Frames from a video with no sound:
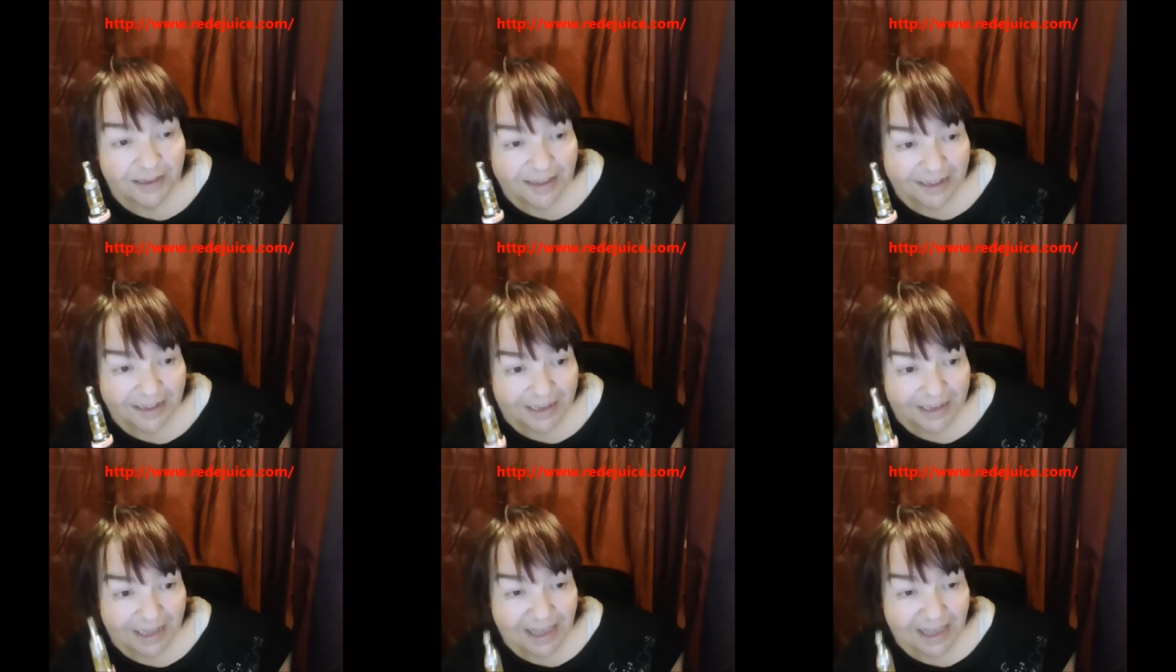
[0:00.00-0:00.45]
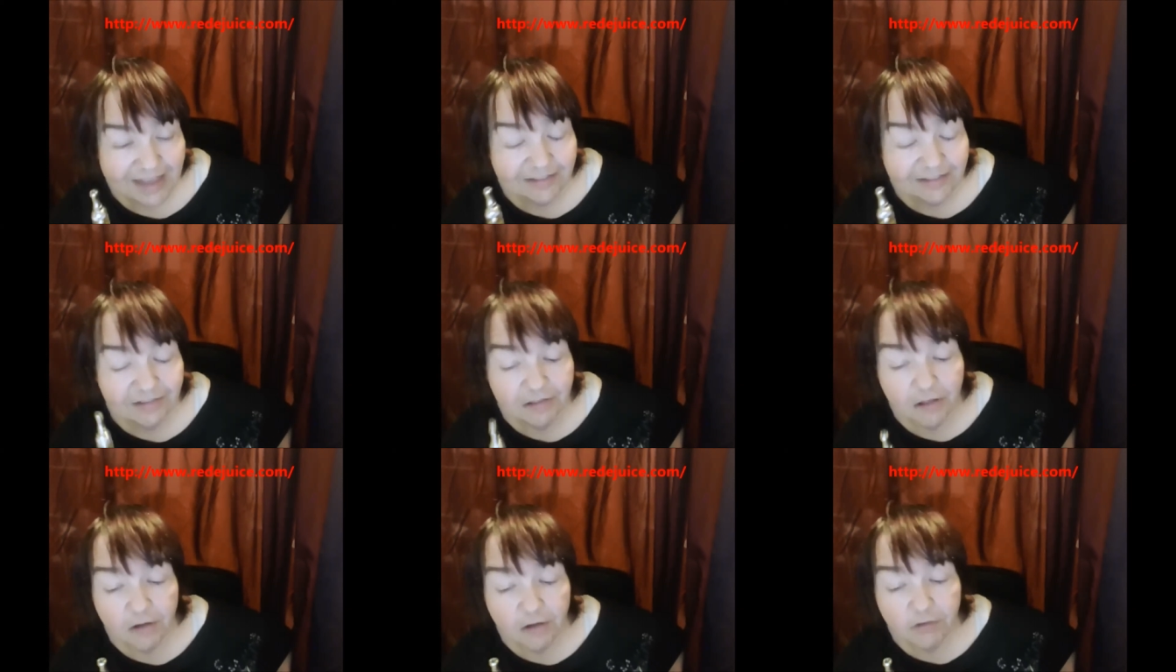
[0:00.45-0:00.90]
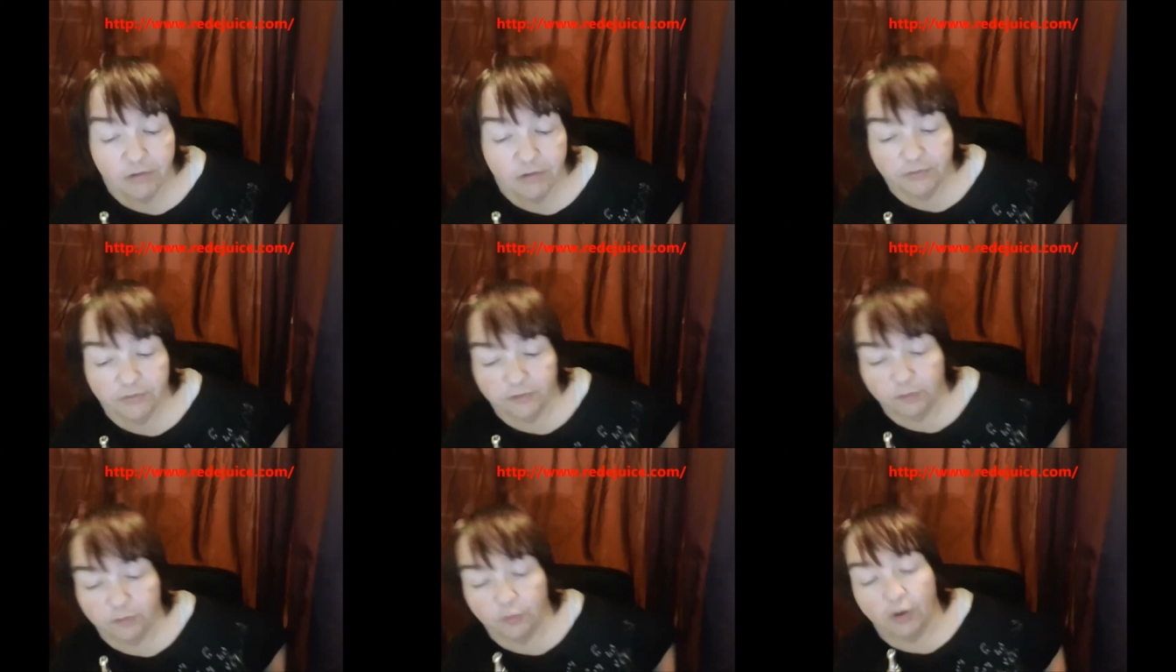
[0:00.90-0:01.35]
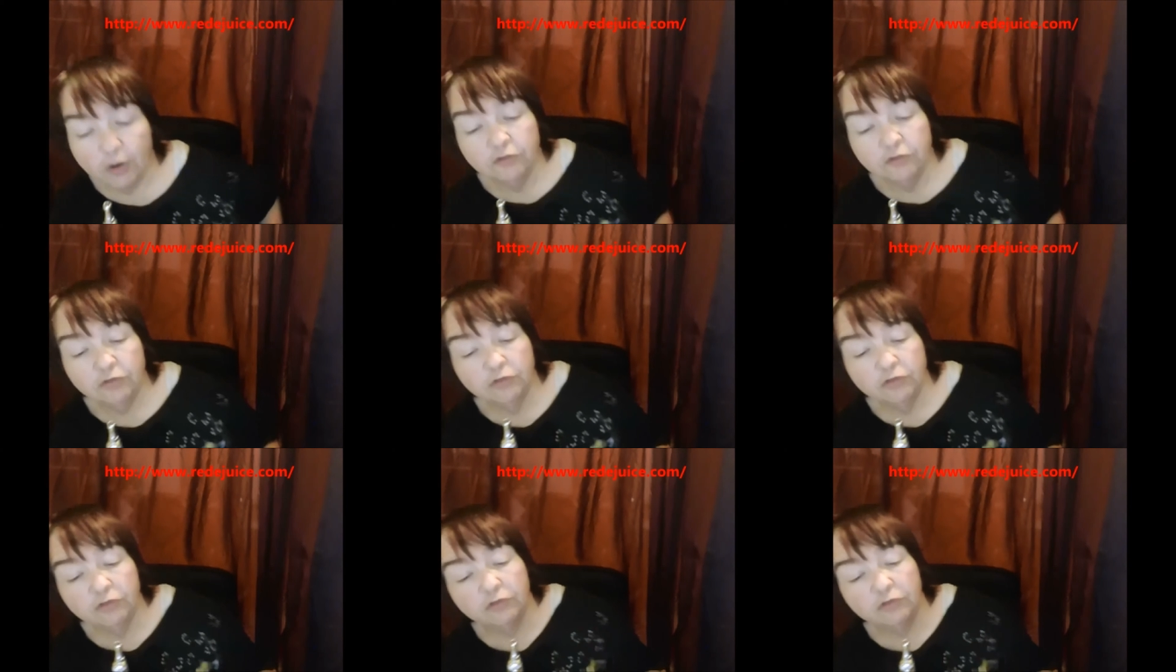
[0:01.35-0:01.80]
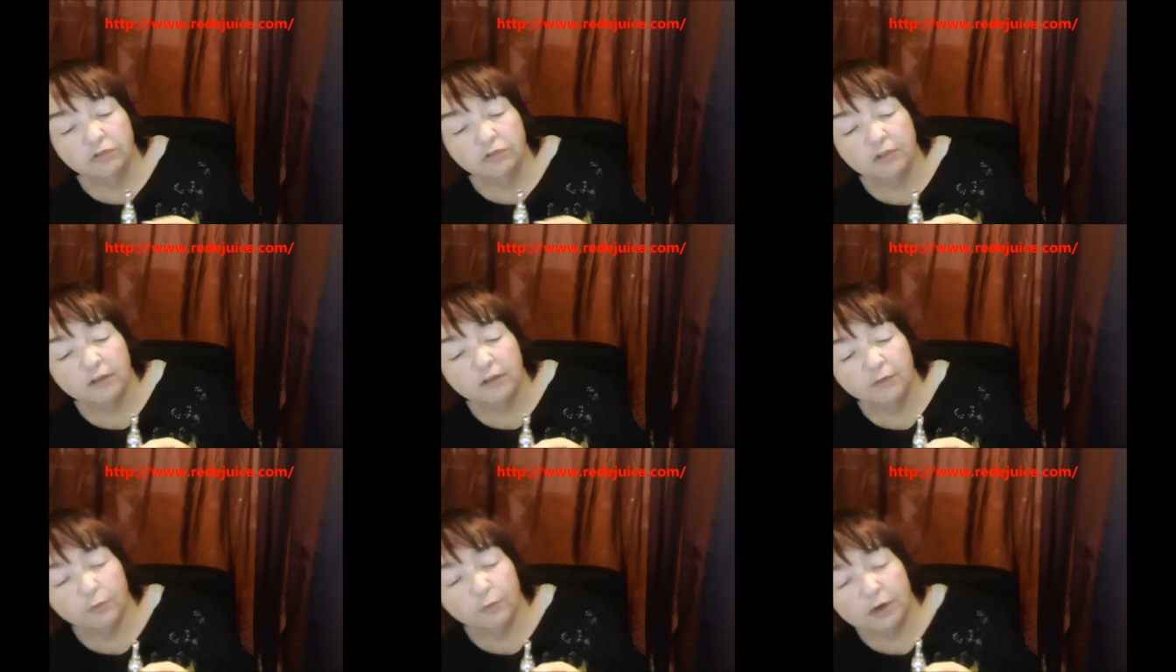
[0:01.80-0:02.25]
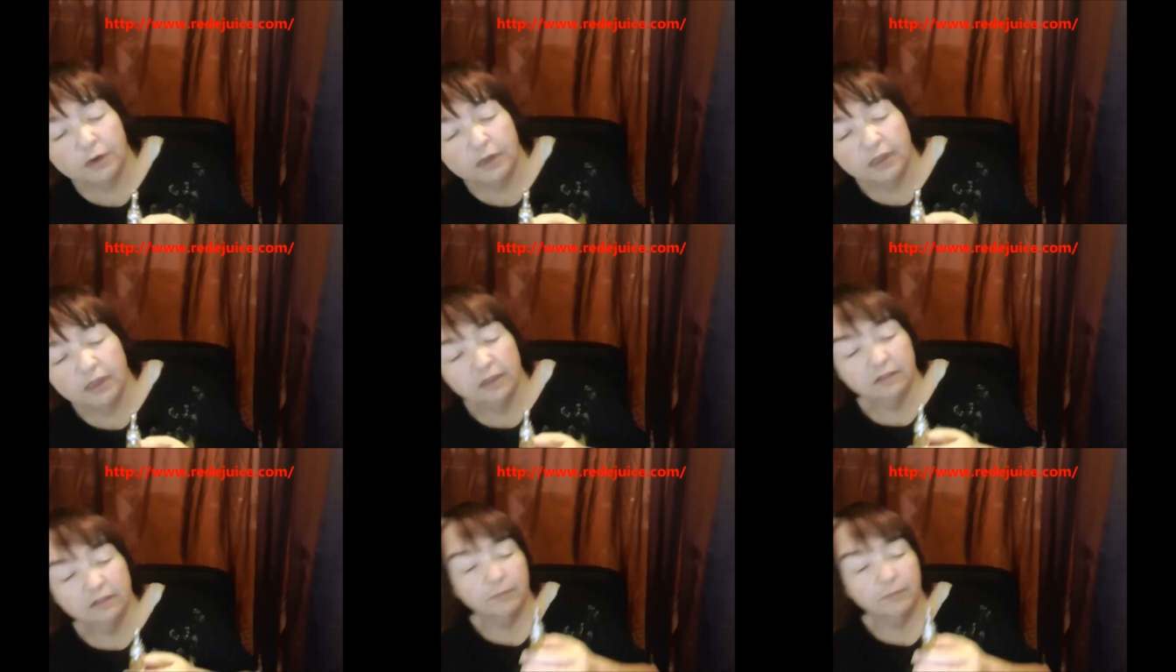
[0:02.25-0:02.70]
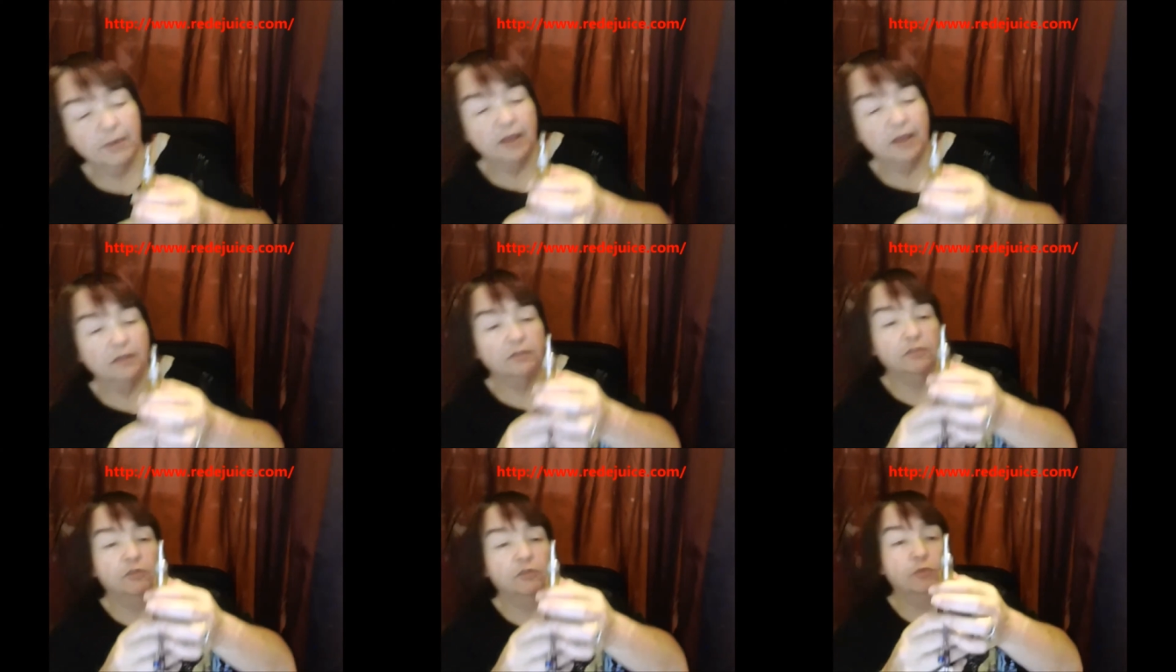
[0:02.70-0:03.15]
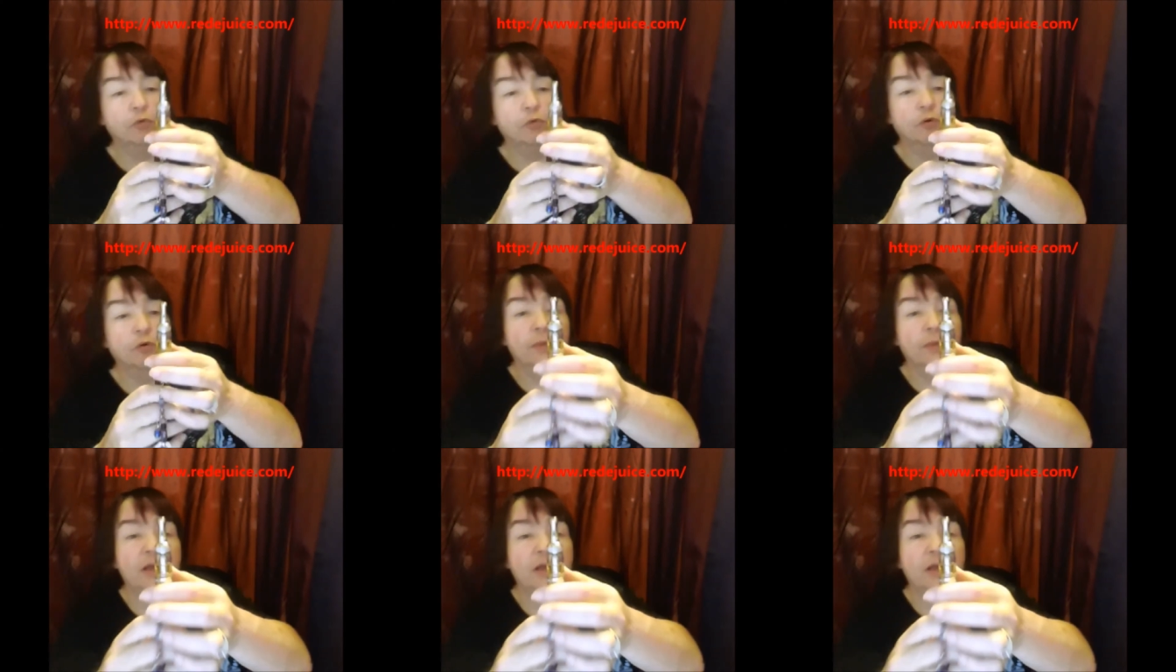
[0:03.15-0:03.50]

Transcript: They last longer if you watch your juice level when it gets about to where